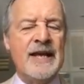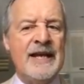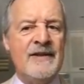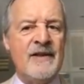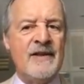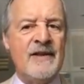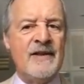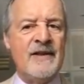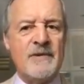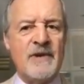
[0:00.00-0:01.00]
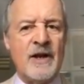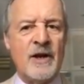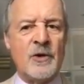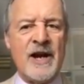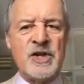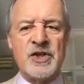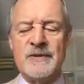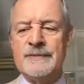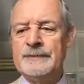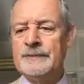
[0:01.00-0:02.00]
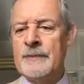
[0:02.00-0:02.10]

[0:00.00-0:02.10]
in this aggression.